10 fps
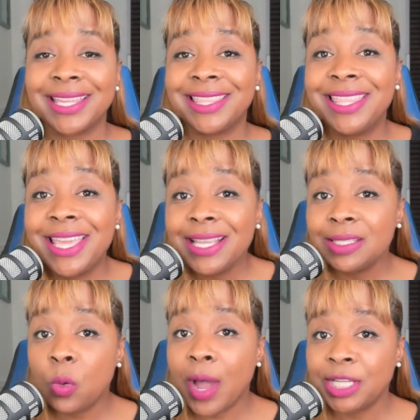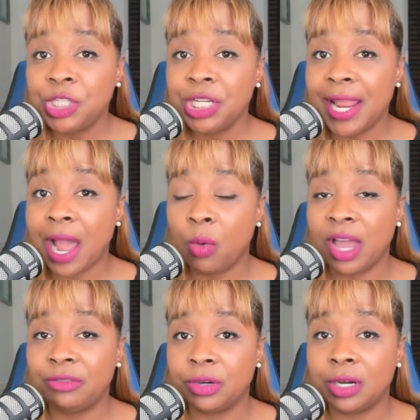This question,
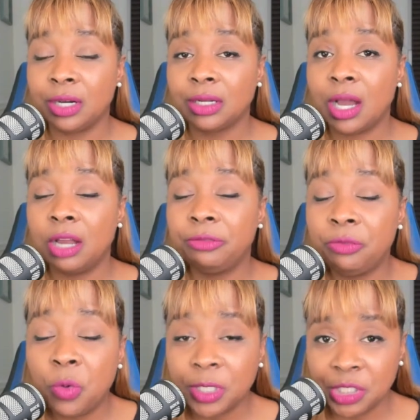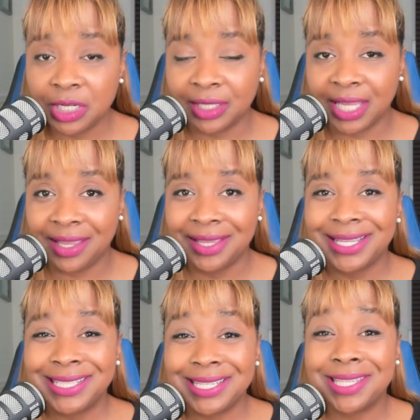however, unfortunately,
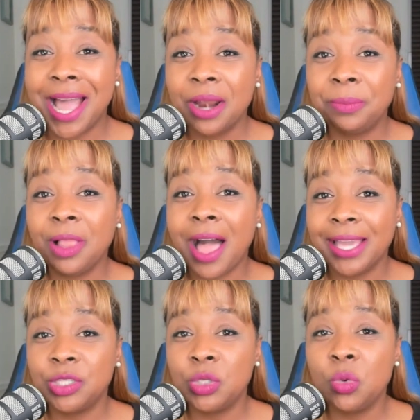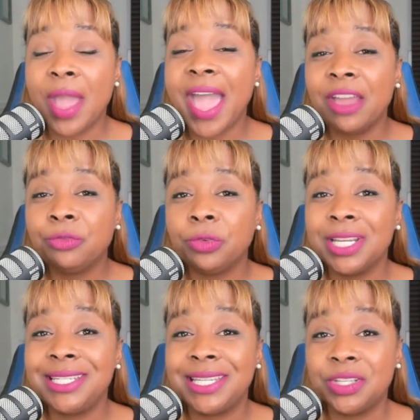does not apply to
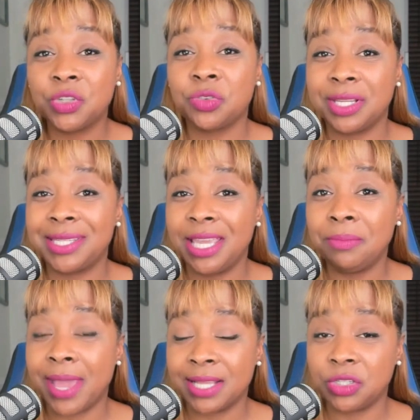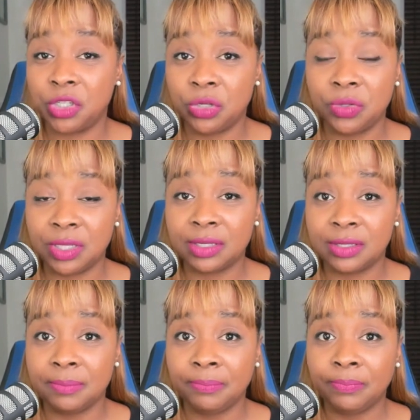every district in Massachusetts.